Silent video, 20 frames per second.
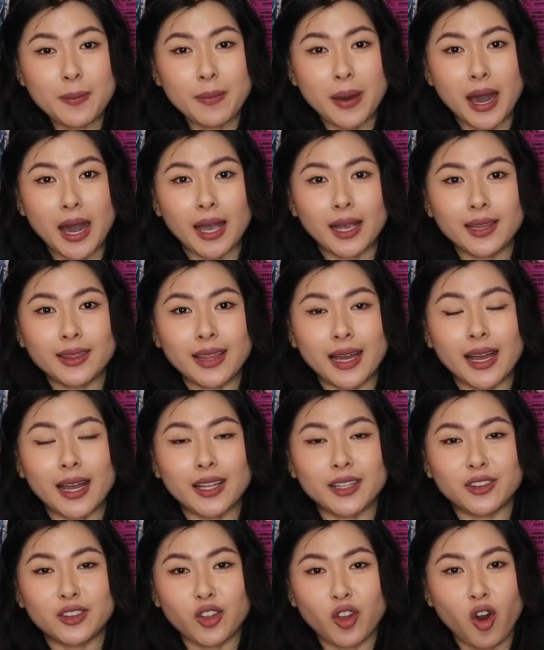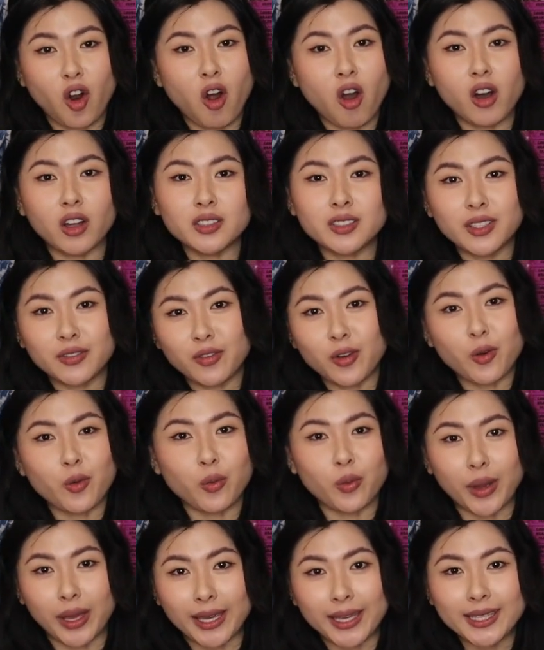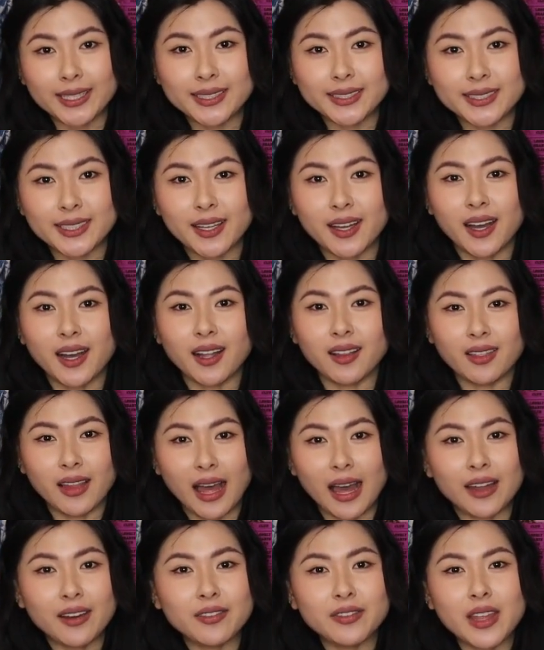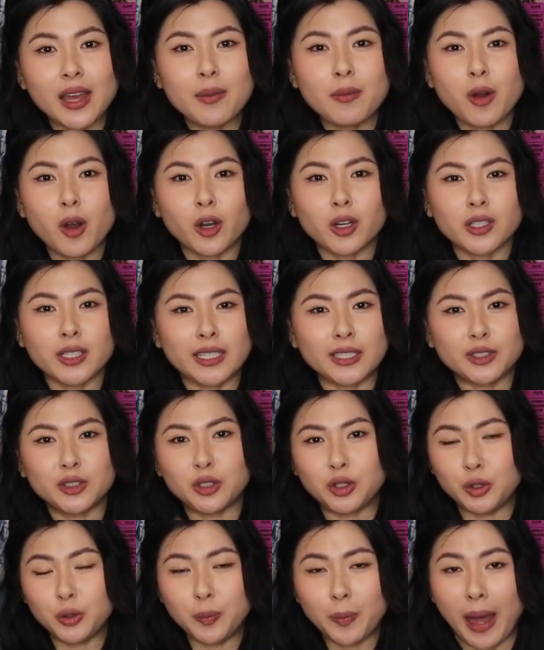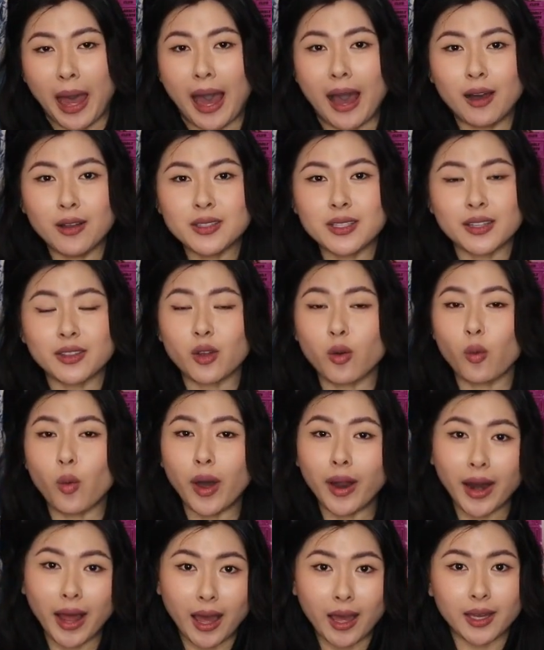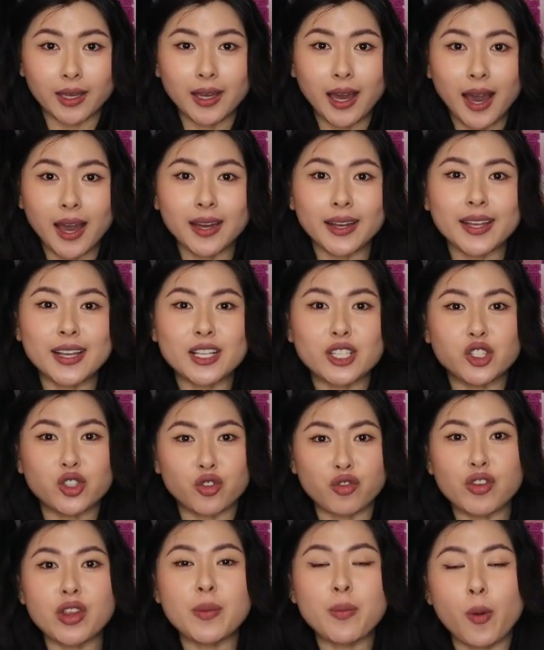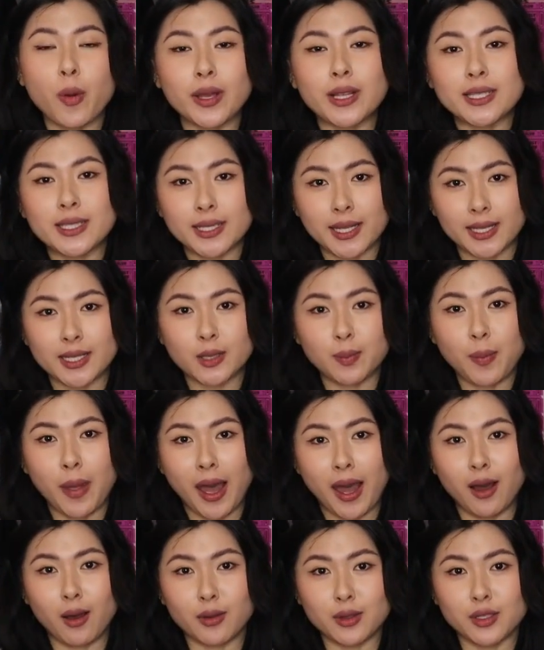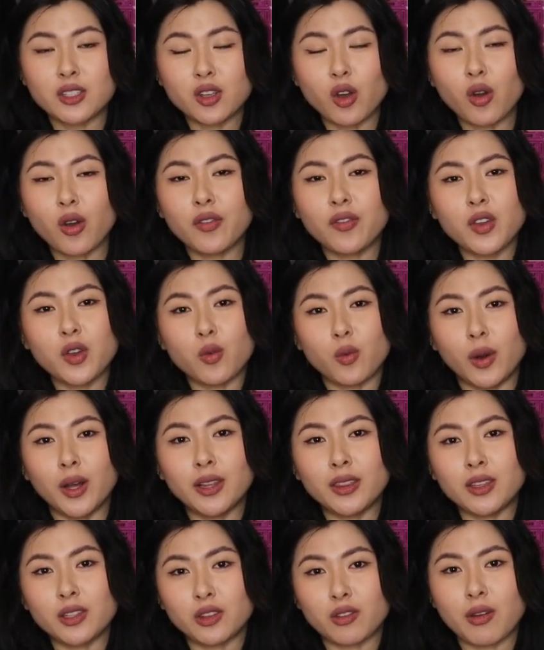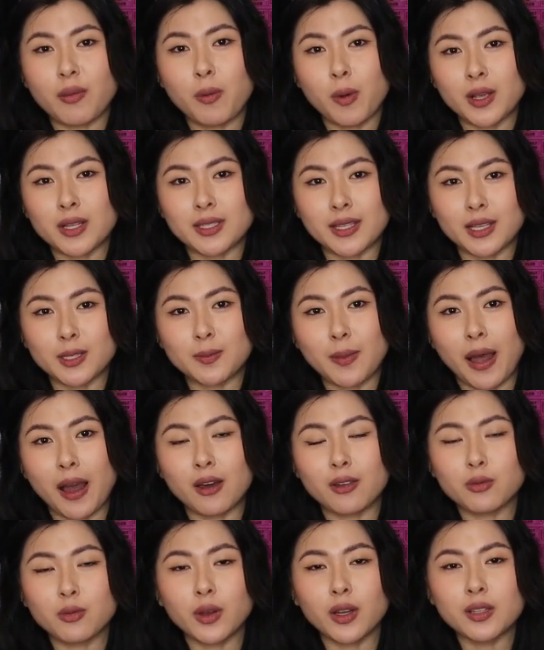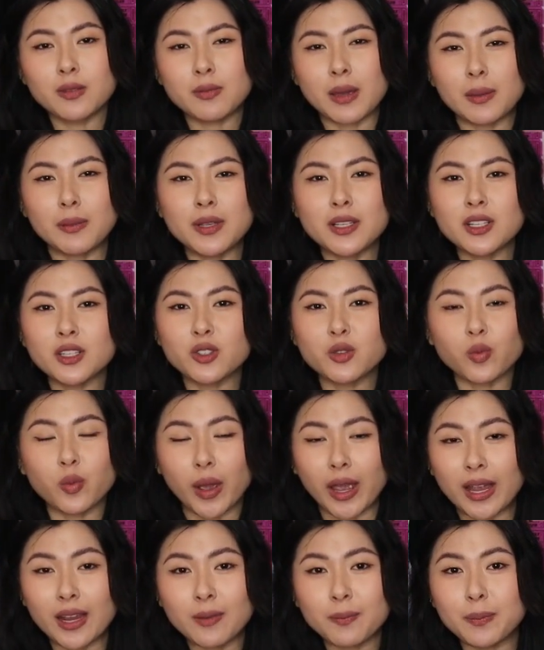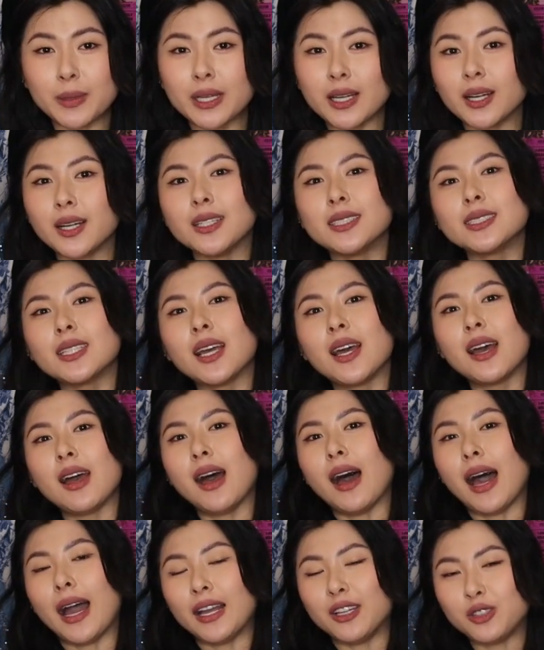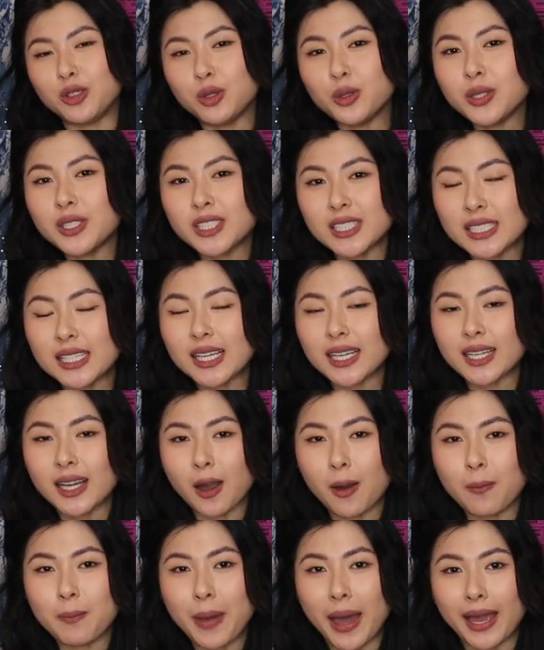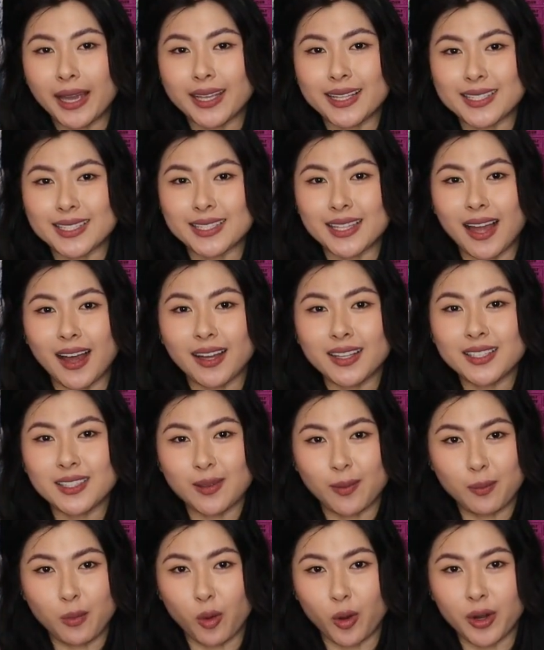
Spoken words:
in mind that they're all different weights. A lot of them are like 2 pounds, and the one I got is 3.6 pounds. So if you want the 3.6 pounds one, maybe just wait, because I do see it come back in stock some